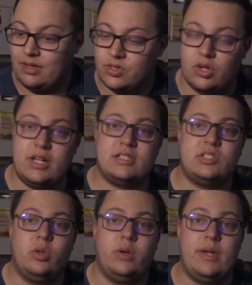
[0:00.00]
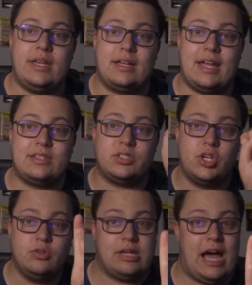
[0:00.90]
Xerneas is only weak against
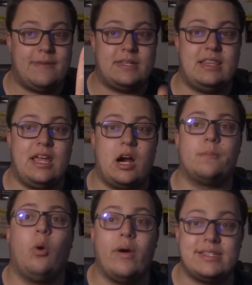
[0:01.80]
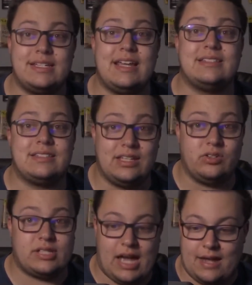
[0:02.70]
two types, and they are Poison and
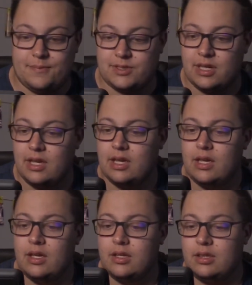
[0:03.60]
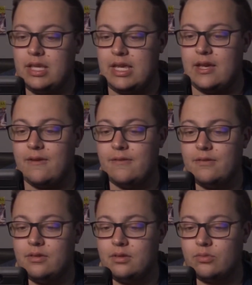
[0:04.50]
Steel types. The
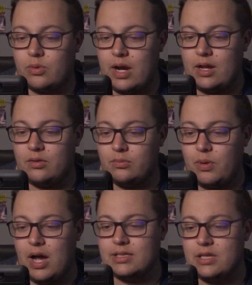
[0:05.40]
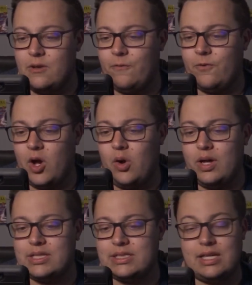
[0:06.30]
Rate Boss info,
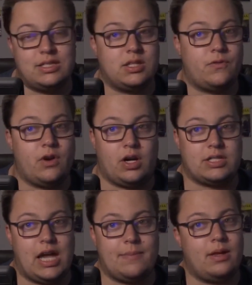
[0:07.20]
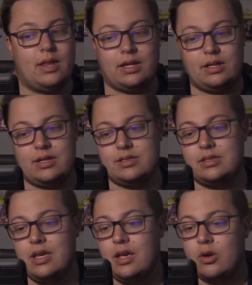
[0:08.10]
it says it's a fairy type like it
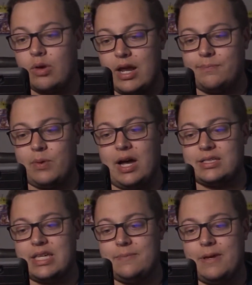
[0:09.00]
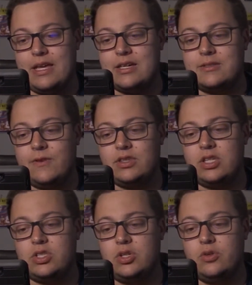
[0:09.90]
is. Rate Boss CP is
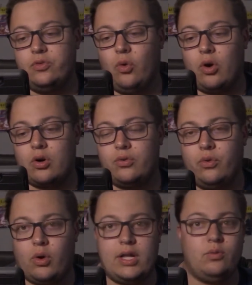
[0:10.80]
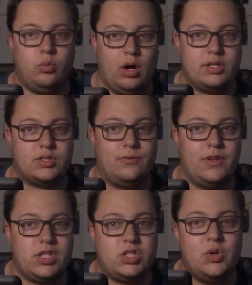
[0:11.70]
52,441. So
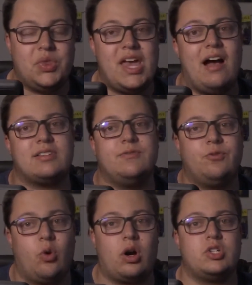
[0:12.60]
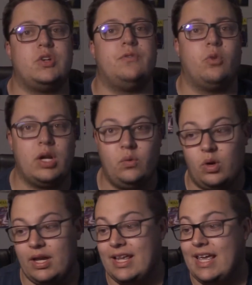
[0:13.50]

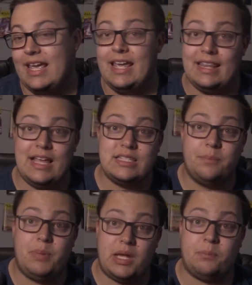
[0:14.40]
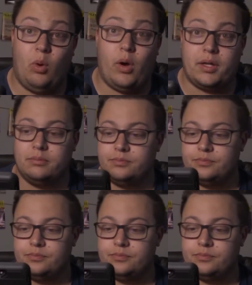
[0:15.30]
52,441, that's a big boy.